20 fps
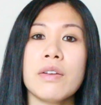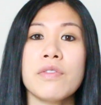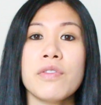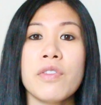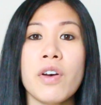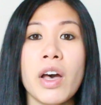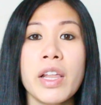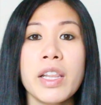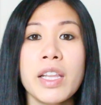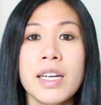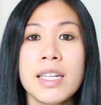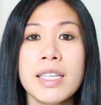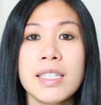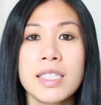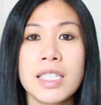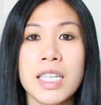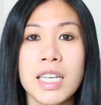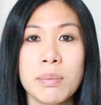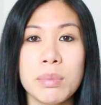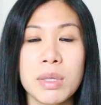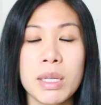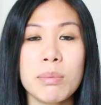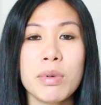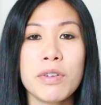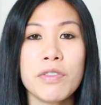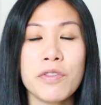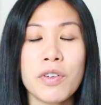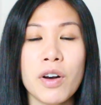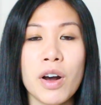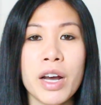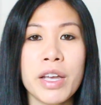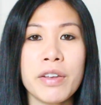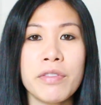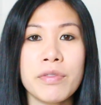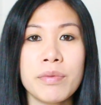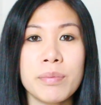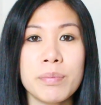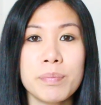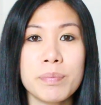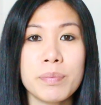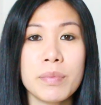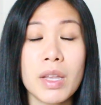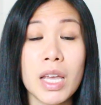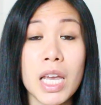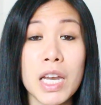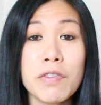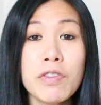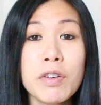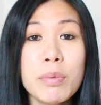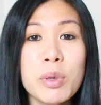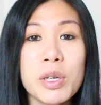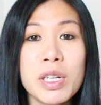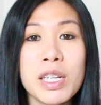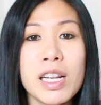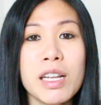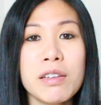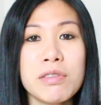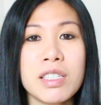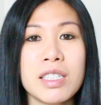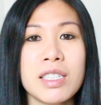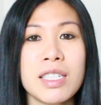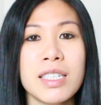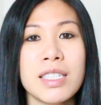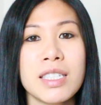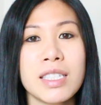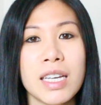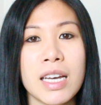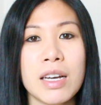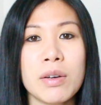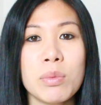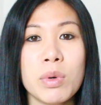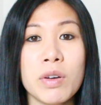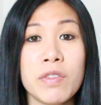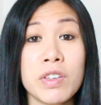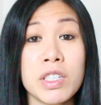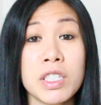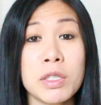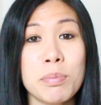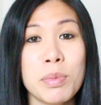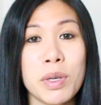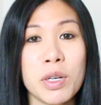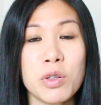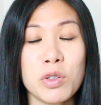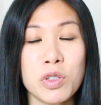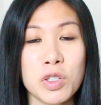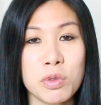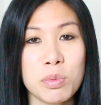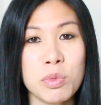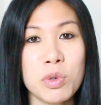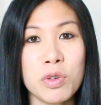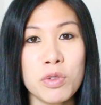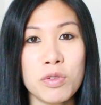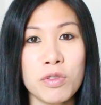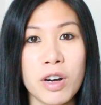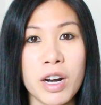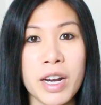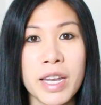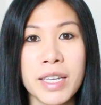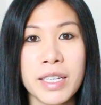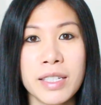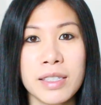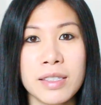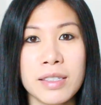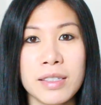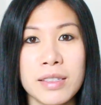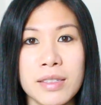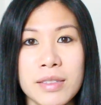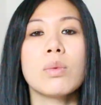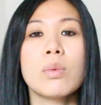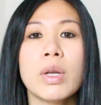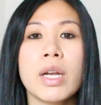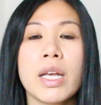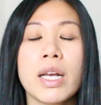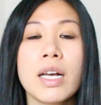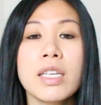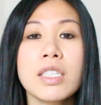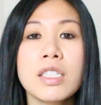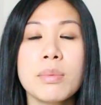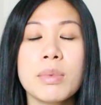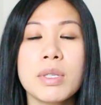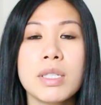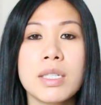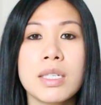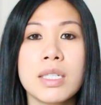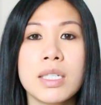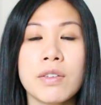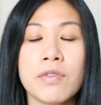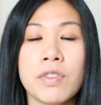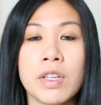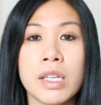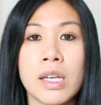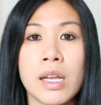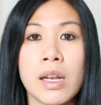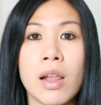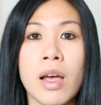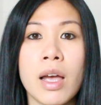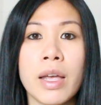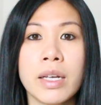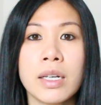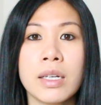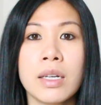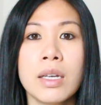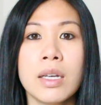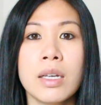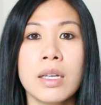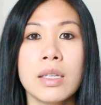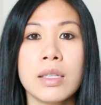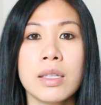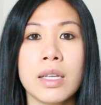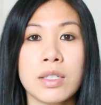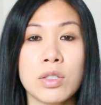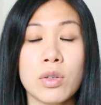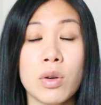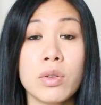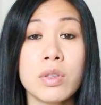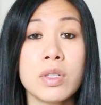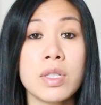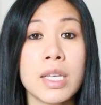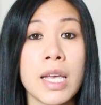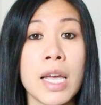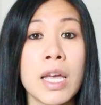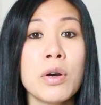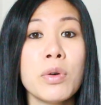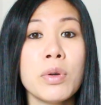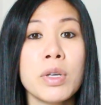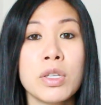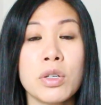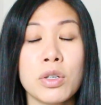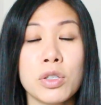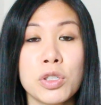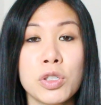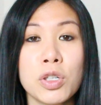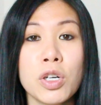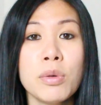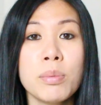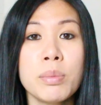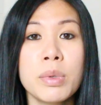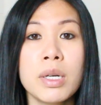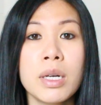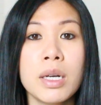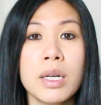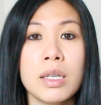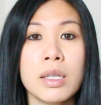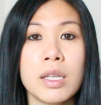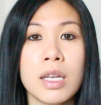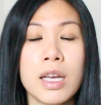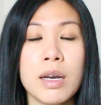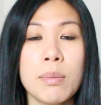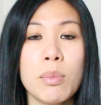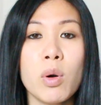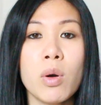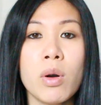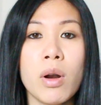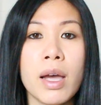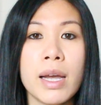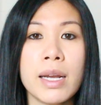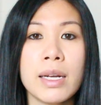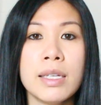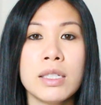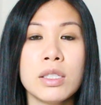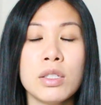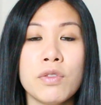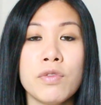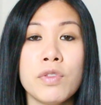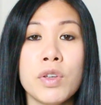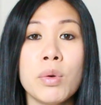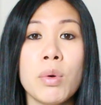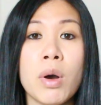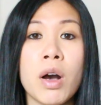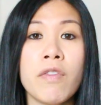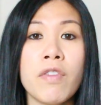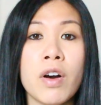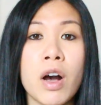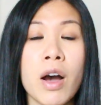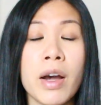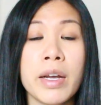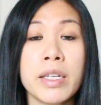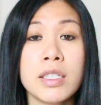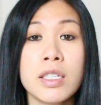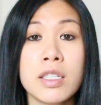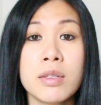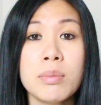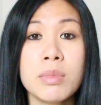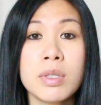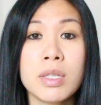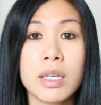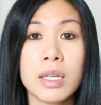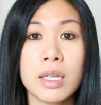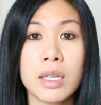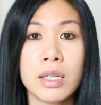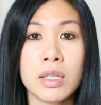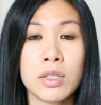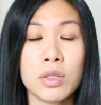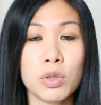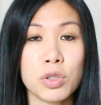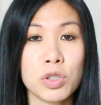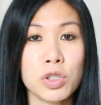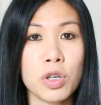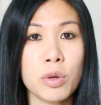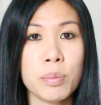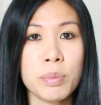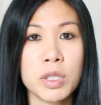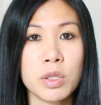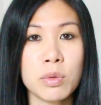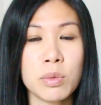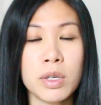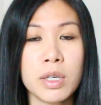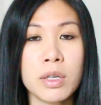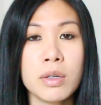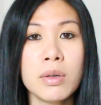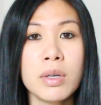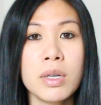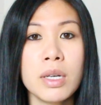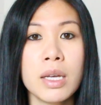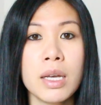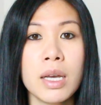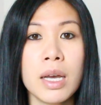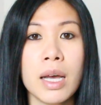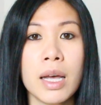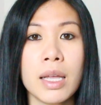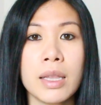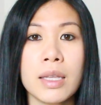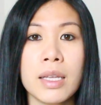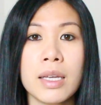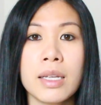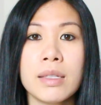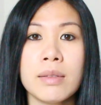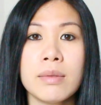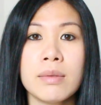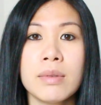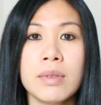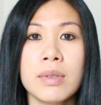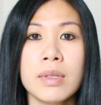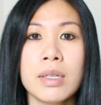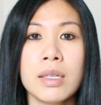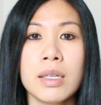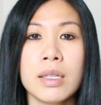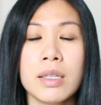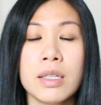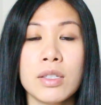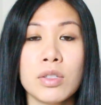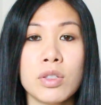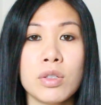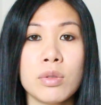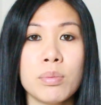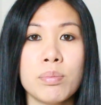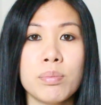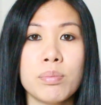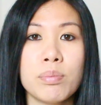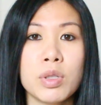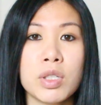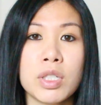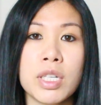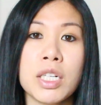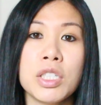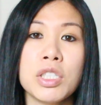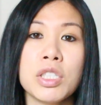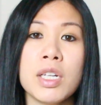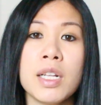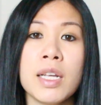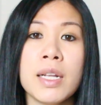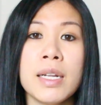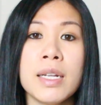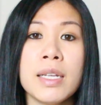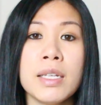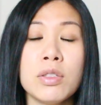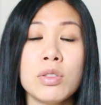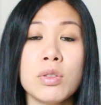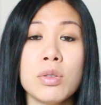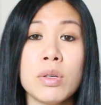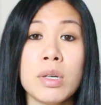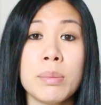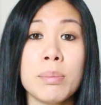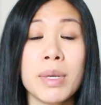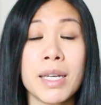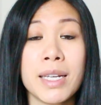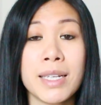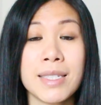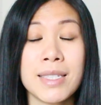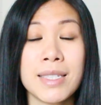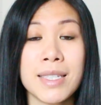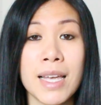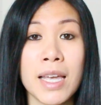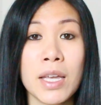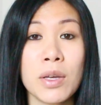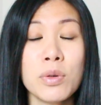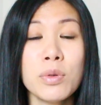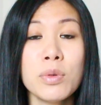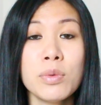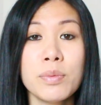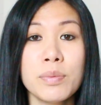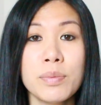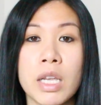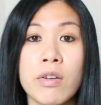And finally, tip number 5. Everybody loves a discount, whether it's big or small, right? When a customer sees something they like that's on sale in your shop, they are more likely to view other items in your shop as well, and then this could potentially lead to a bigger sale.